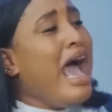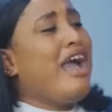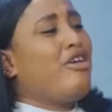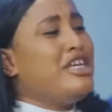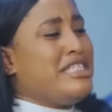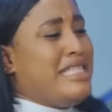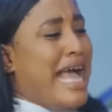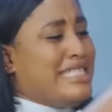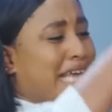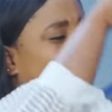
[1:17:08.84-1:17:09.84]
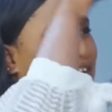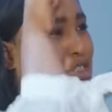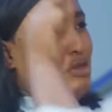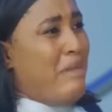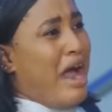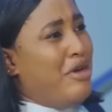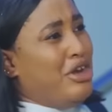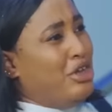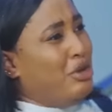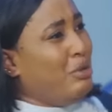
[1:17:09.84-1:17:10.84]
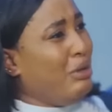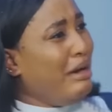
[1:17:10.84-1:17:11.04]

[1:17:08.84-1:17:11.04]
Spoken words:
I got to there, I said yes to marrying you.